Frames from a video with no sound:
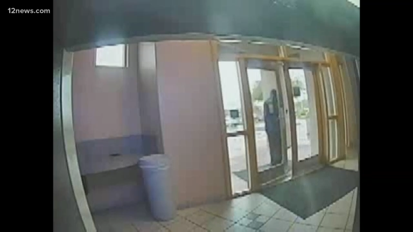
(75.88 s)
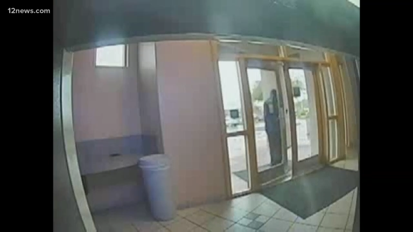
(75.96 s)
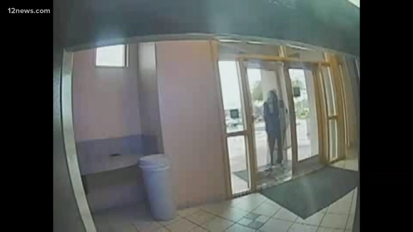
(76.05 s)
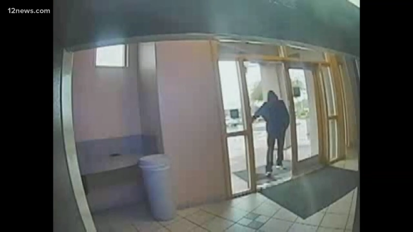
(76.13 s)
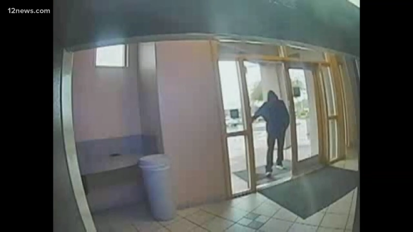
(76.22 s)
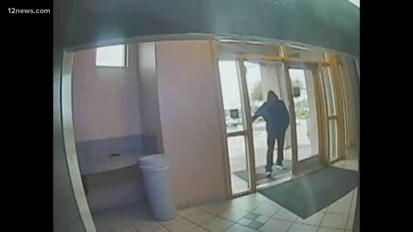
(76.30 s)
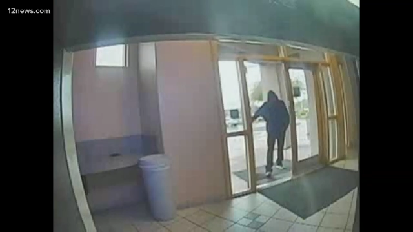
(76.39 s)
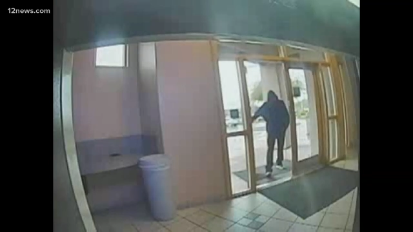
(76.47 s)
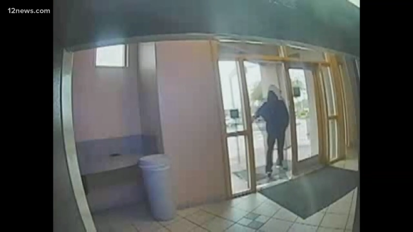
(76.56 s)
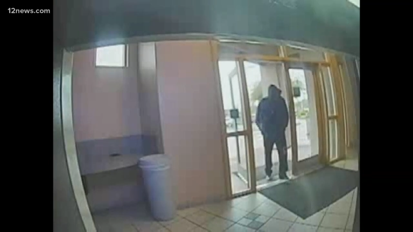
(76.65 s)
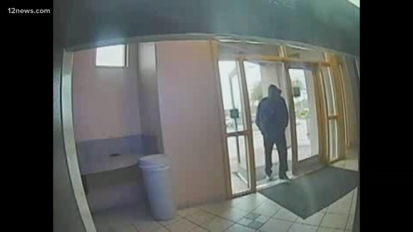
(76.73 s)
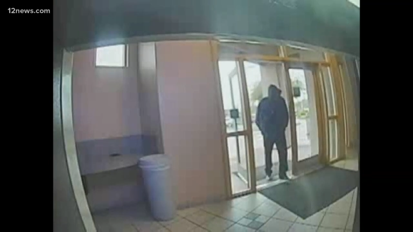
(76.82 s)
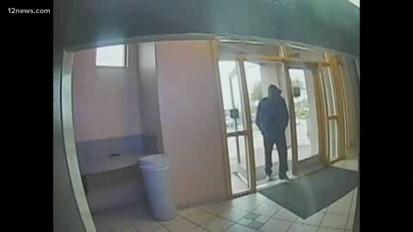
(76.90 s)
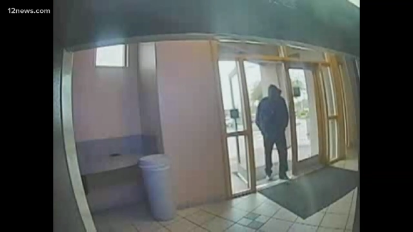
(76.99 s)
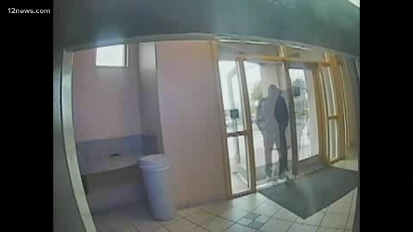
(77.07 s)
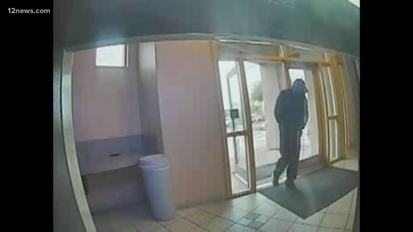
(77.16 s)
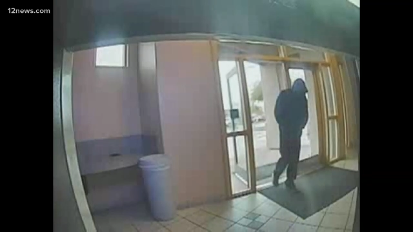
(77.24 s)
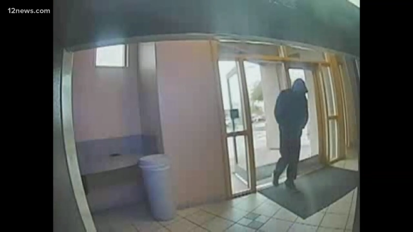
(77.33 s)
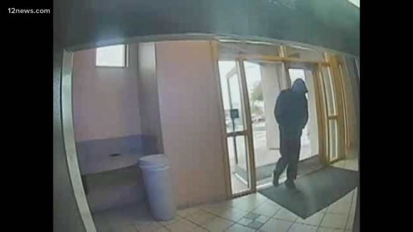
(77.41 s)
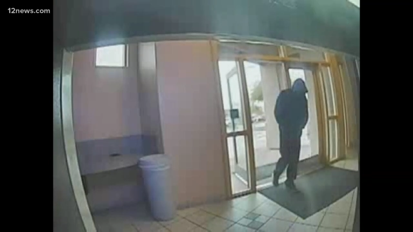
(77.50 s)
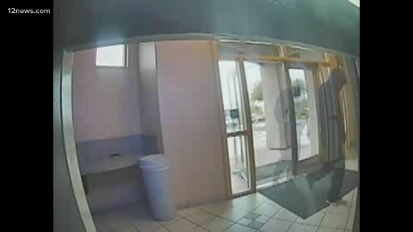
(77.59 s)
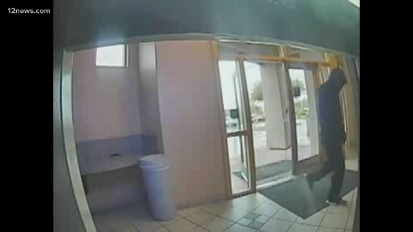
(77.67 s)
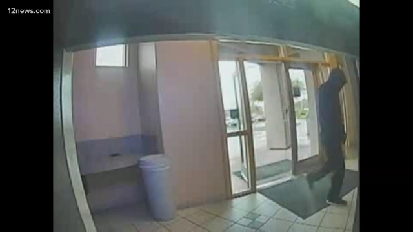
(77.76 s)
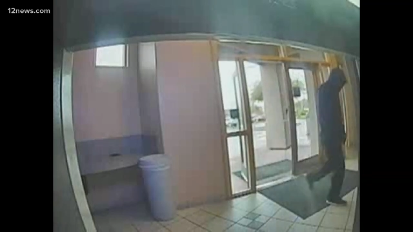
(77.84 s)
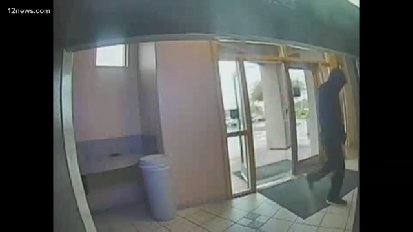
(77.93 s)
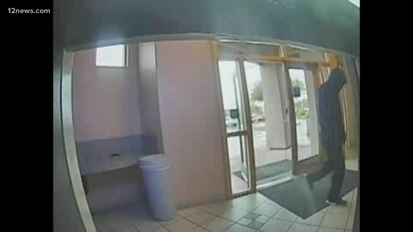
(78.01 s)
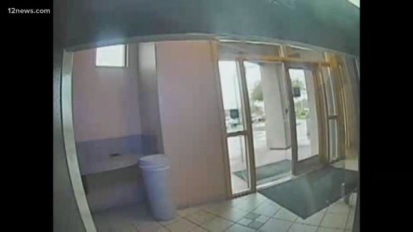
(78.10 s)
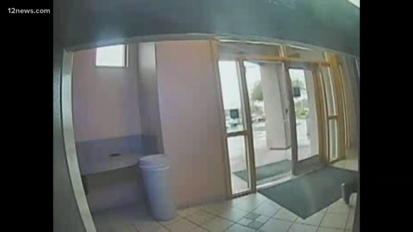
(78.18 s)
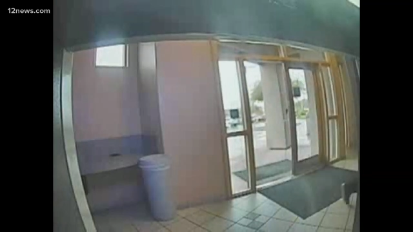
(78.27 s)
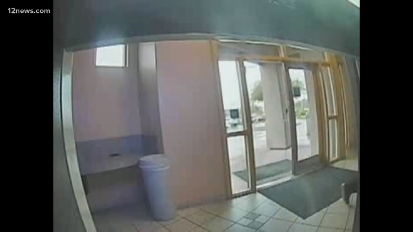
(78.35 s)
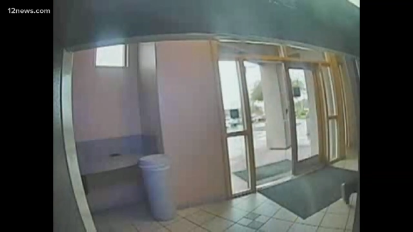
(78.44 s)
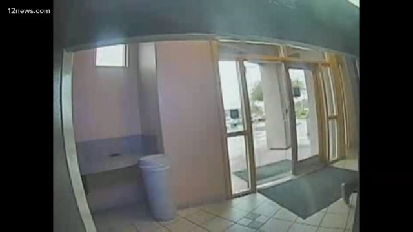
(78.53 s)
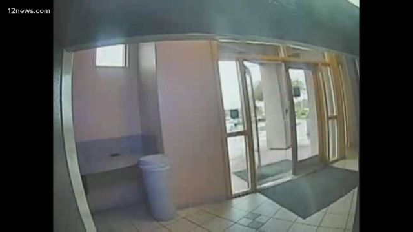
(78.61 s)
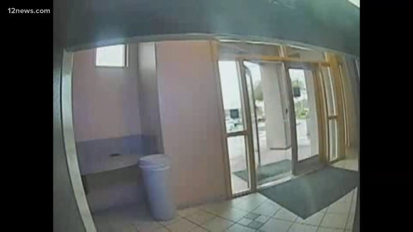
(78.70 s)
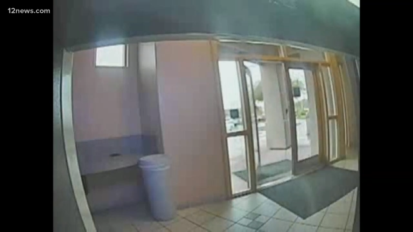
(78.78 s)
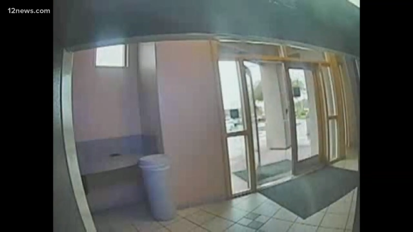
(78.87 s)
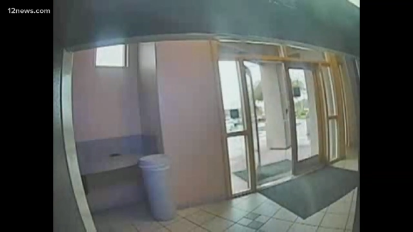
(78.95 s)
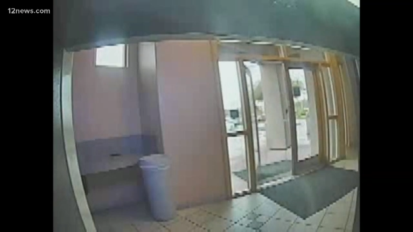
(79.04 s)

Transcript: (no speaker visible)